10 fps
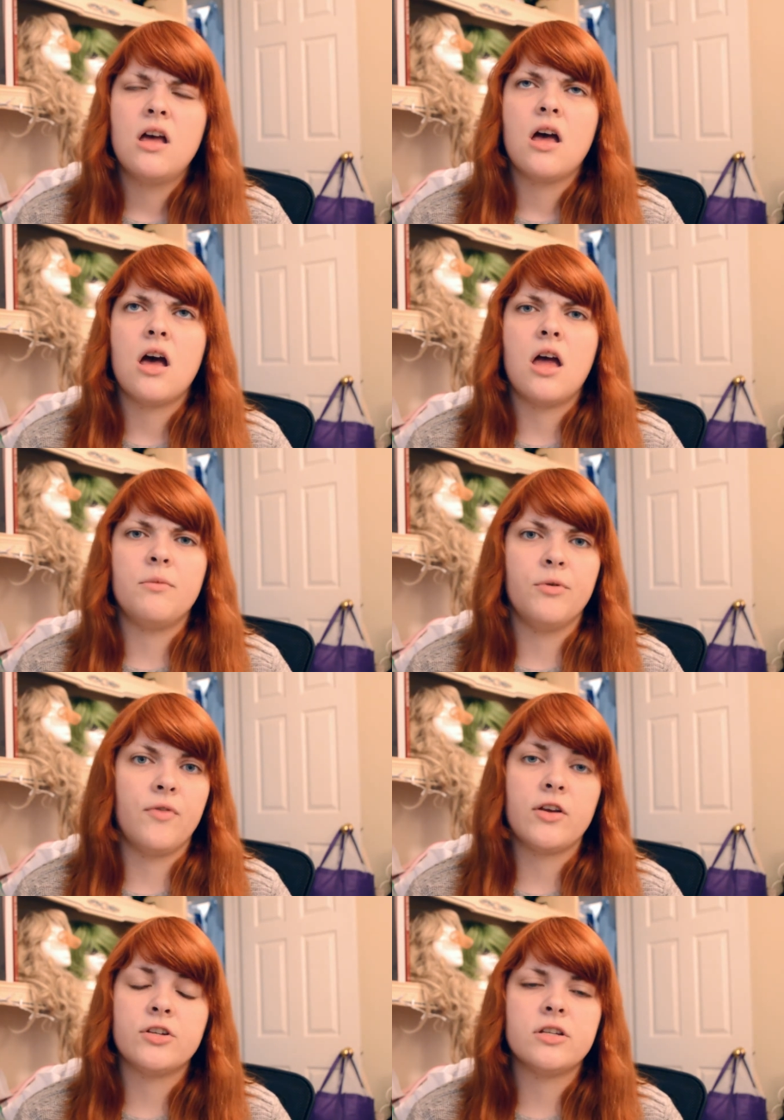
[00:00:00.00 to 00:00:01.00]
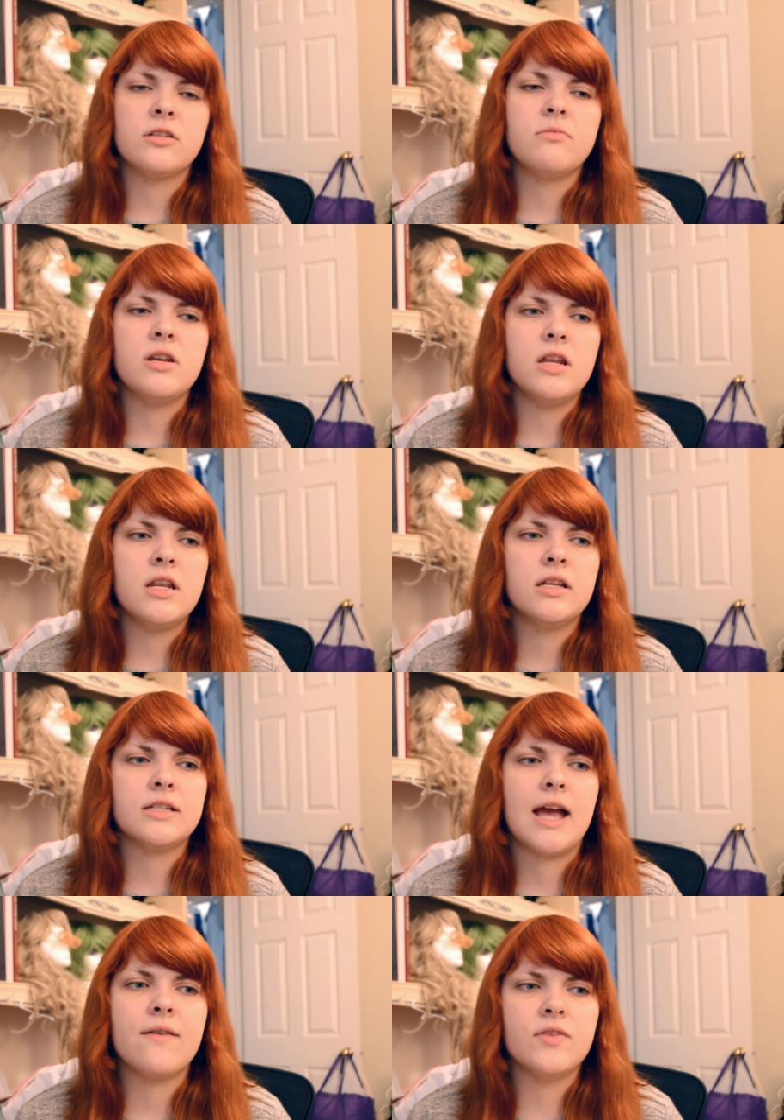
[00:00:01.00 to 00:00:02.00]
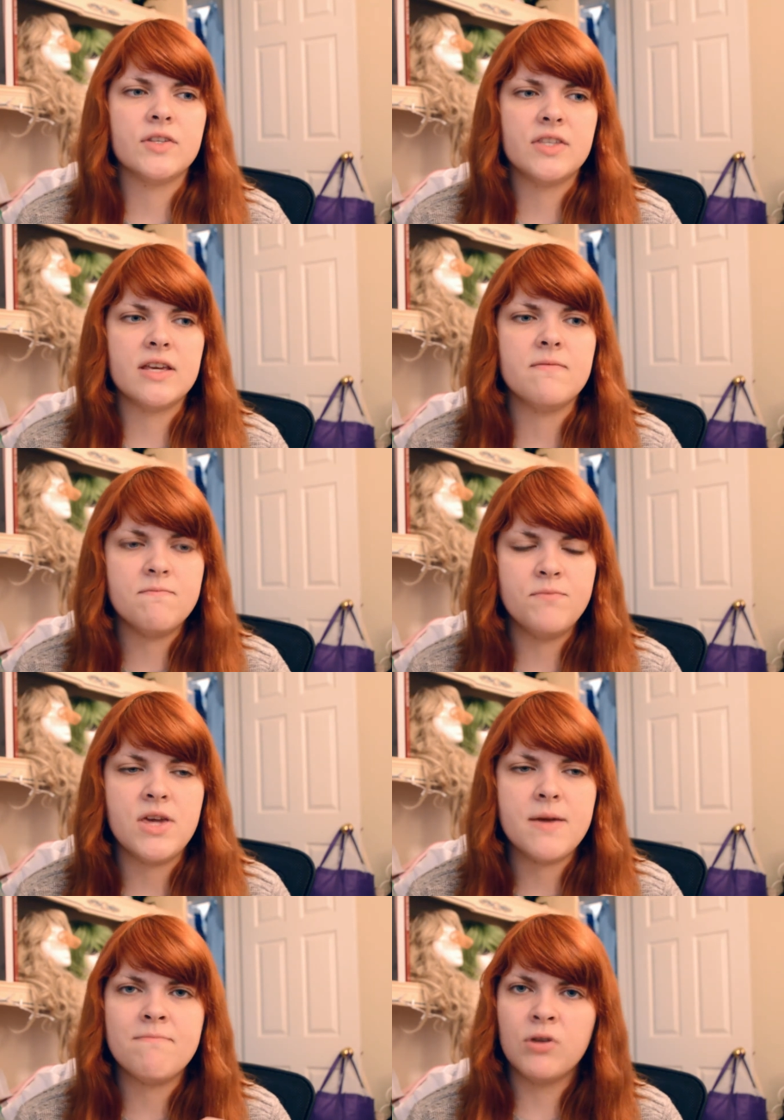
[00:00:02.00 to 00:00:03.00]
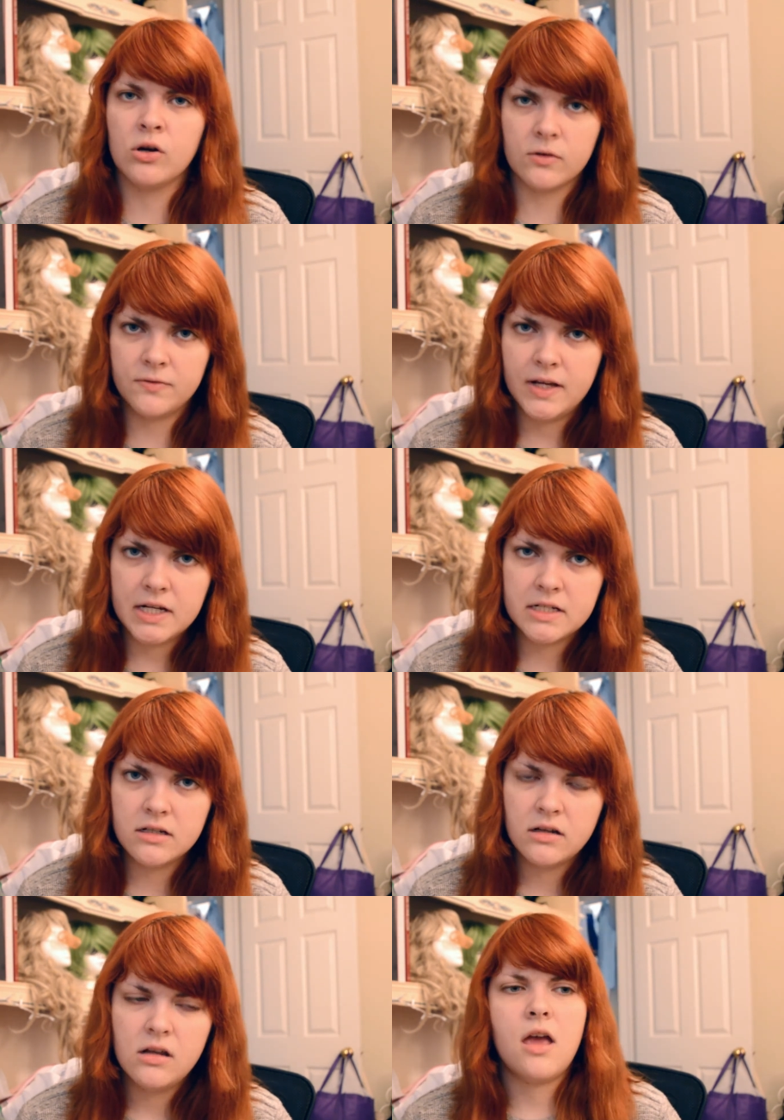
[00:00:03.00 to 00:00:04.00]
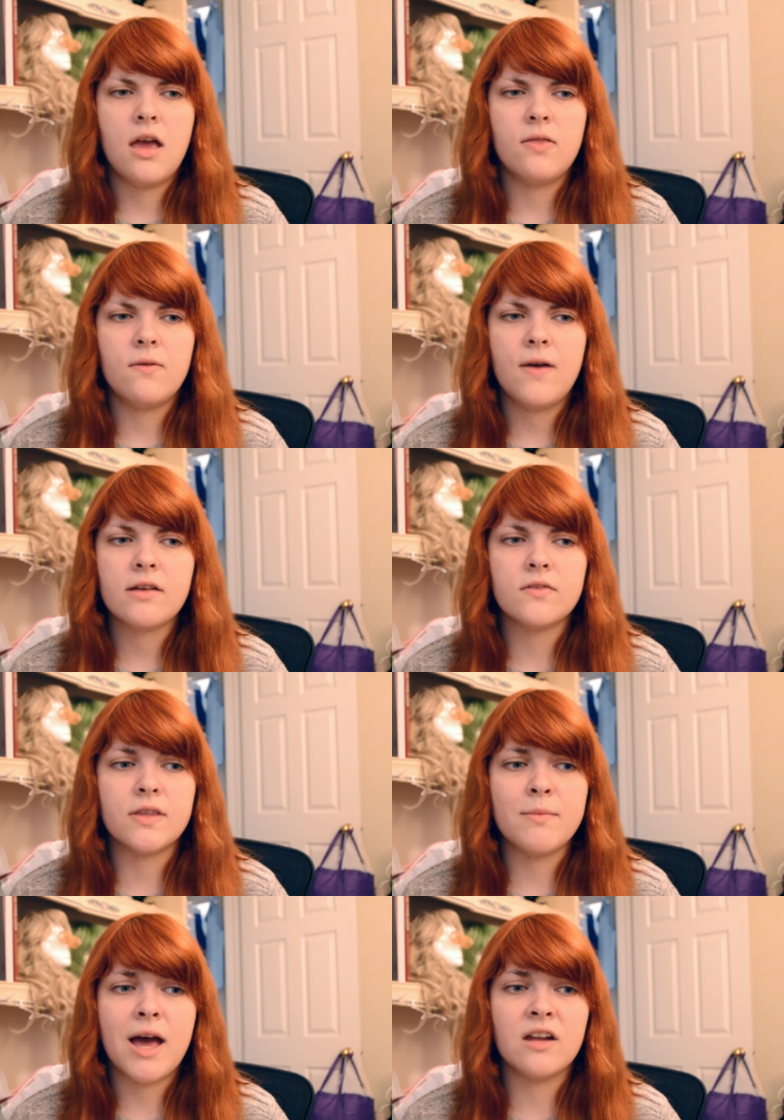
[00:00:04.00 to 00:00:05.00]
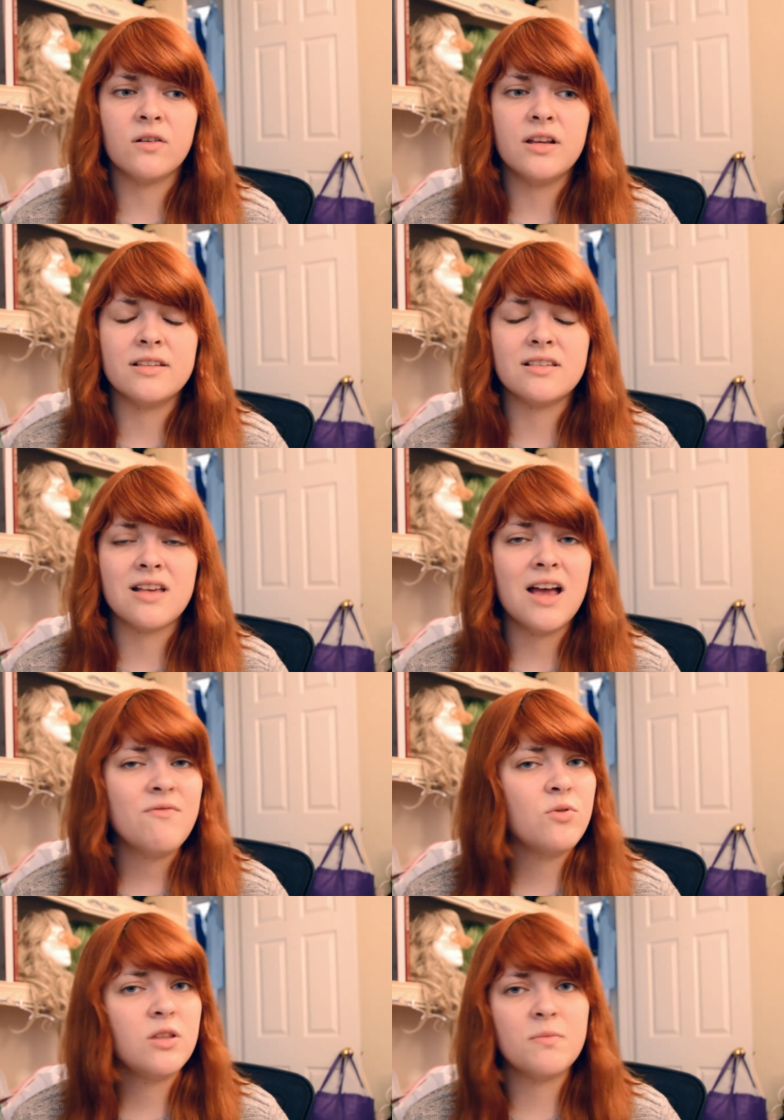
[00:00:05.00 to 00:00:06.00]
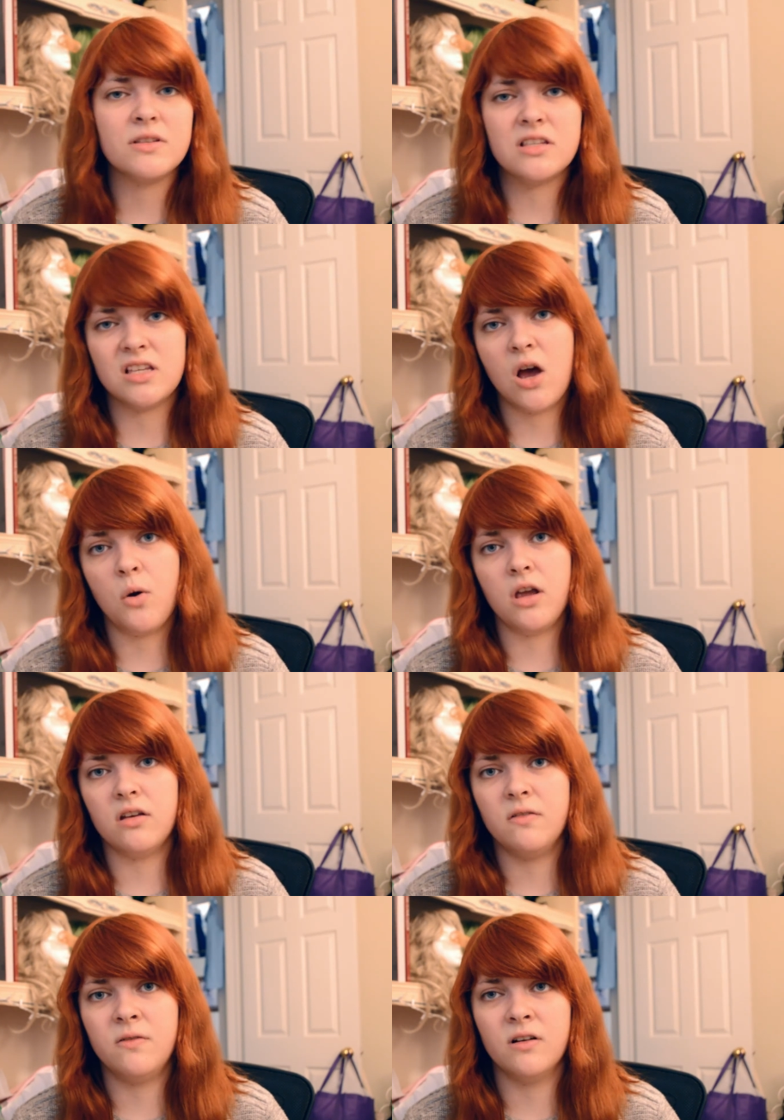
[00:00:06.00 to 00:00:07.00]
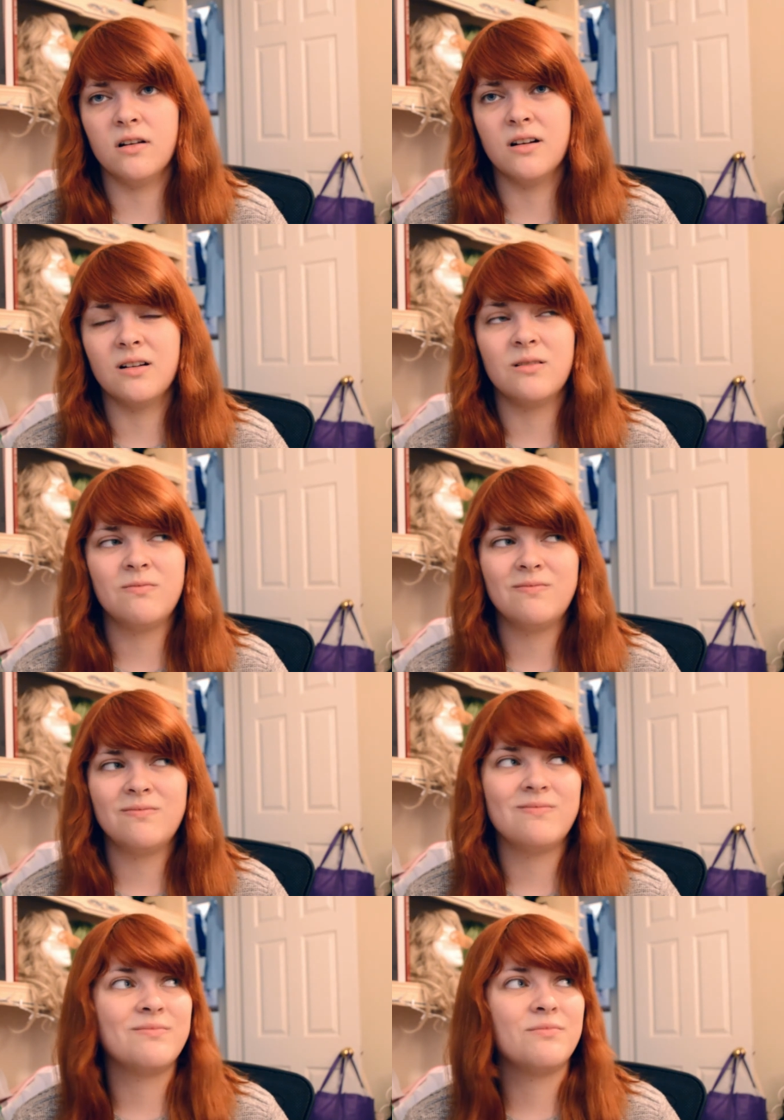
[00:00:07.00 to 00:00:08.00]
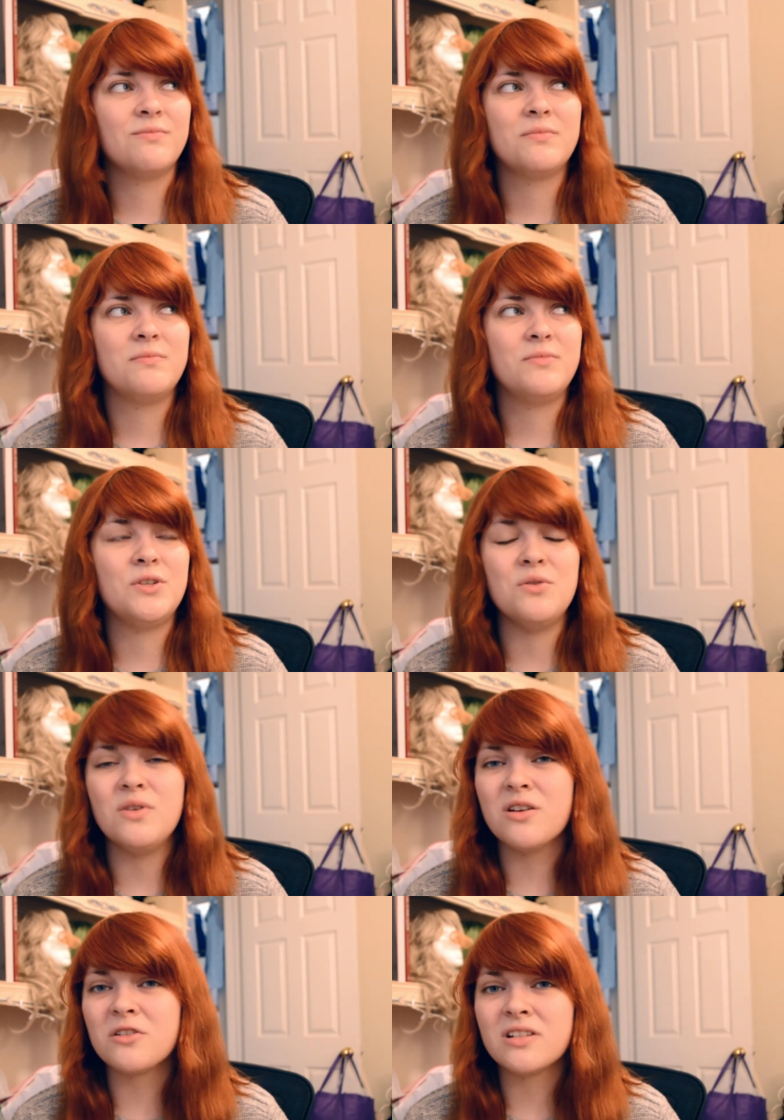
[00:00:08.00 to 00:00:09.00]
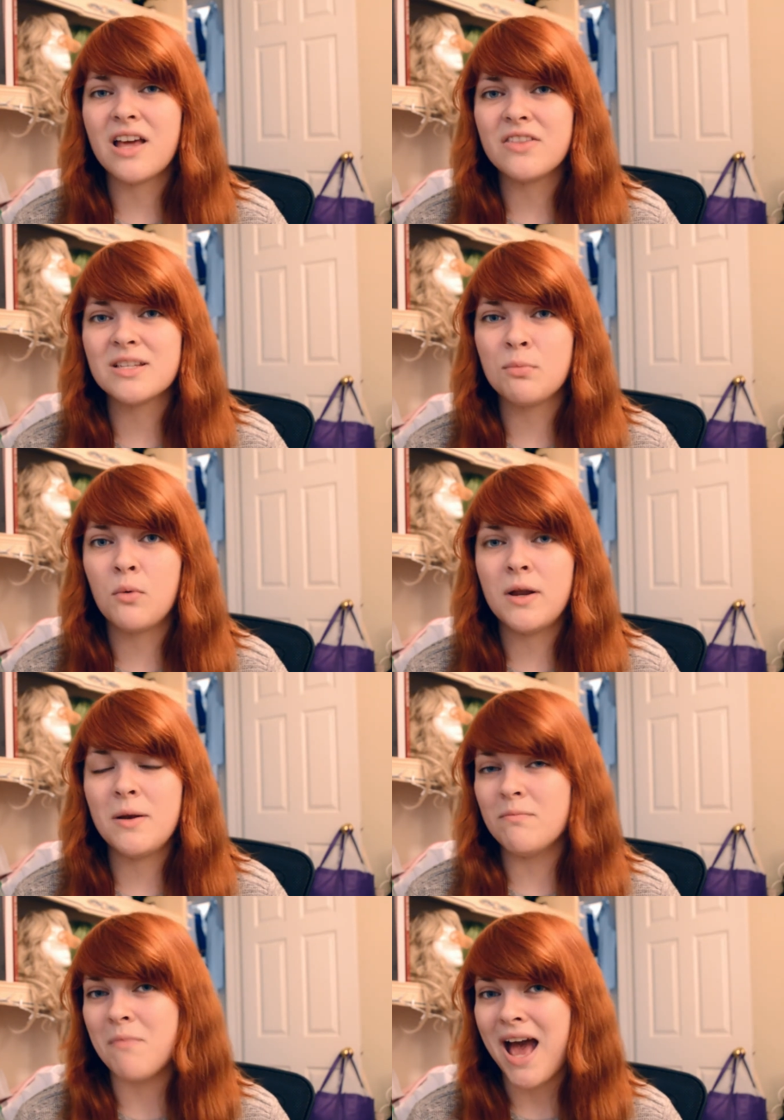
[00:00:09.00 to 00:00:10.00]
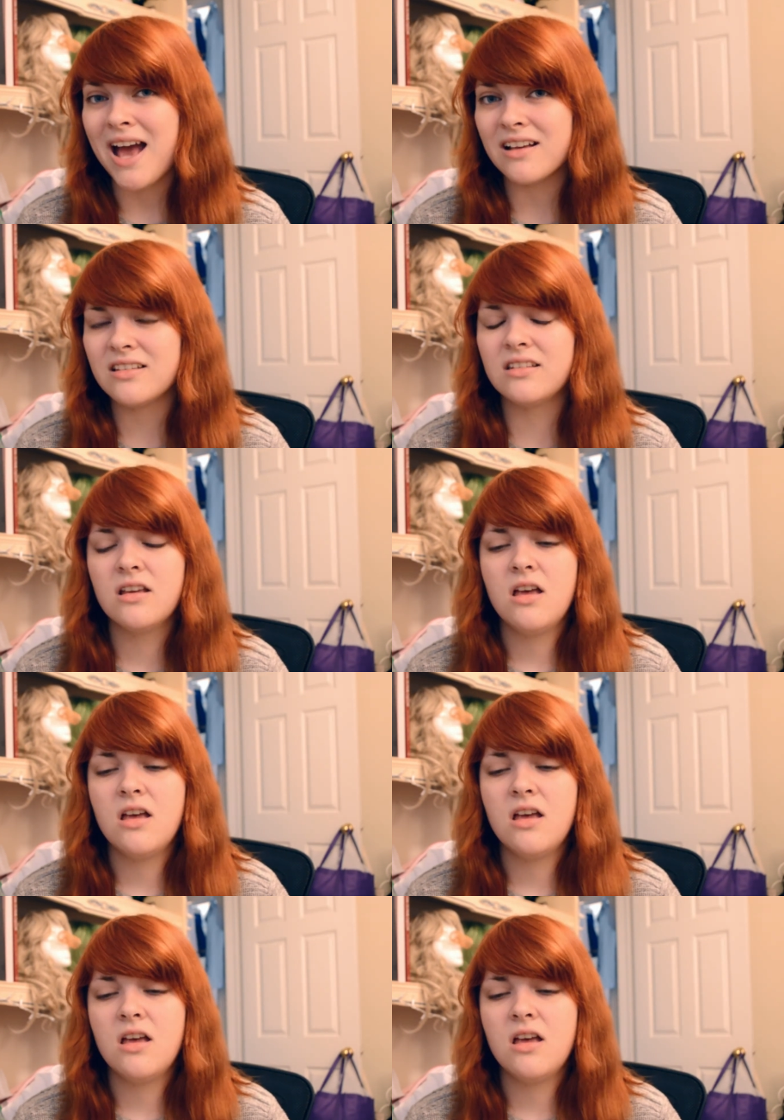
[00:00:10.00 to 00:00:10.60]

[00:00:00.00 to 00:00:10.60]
and perfectionism and needing to have this thing be perfect. And the fact of the matter is I've only been sewing for 2 years at this point, max,